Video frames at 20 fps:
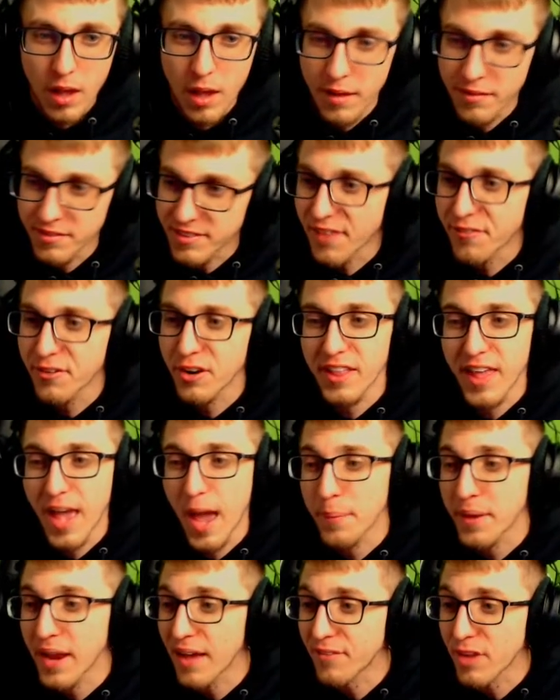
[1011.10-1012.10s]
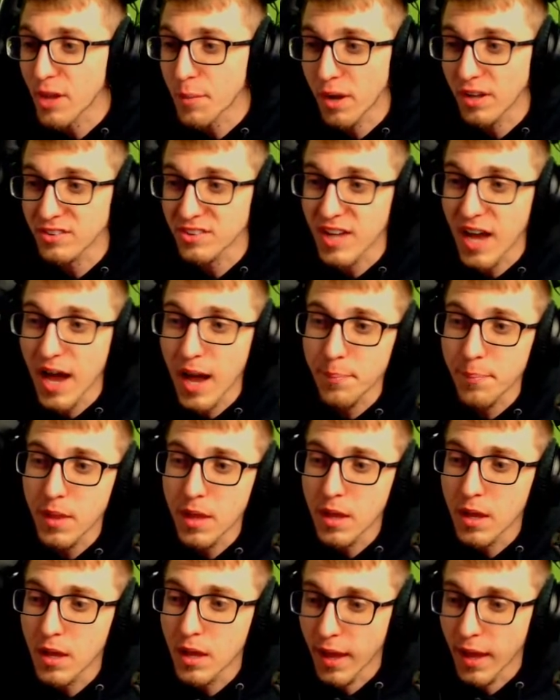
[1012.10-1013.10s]
definitely happy to have Hitmontop,
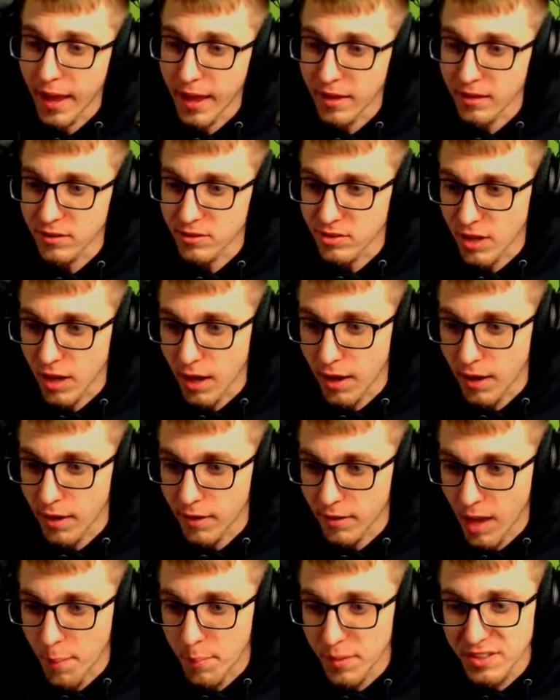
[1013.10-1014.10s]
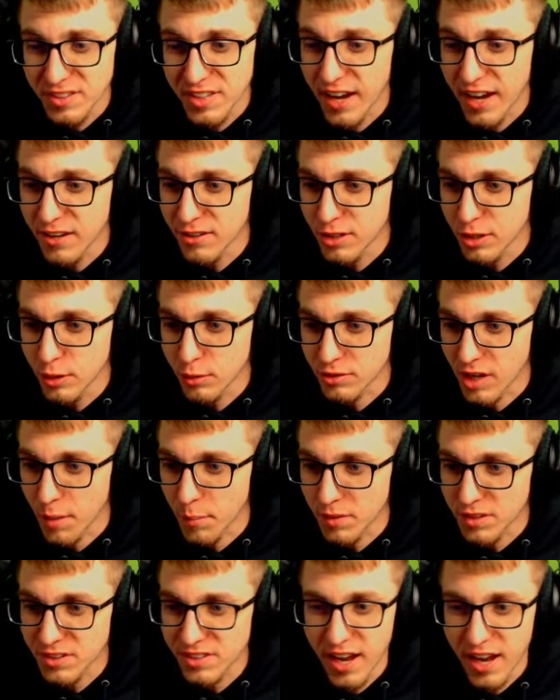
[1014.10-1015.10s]
and I'm excited to use
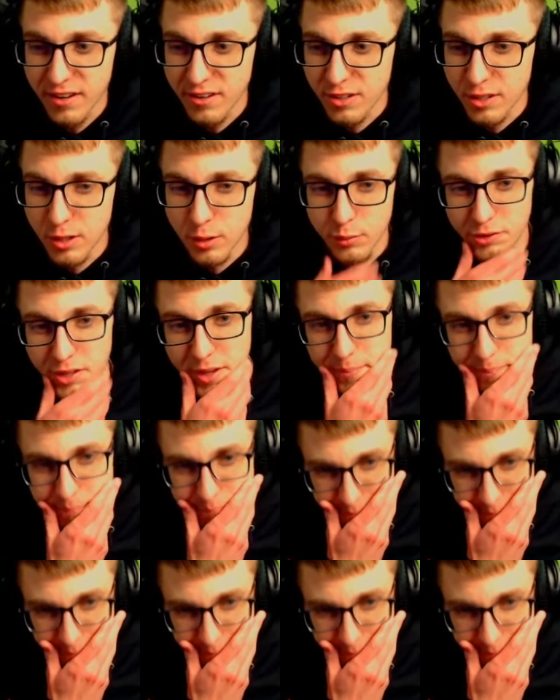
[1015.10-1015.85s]
it.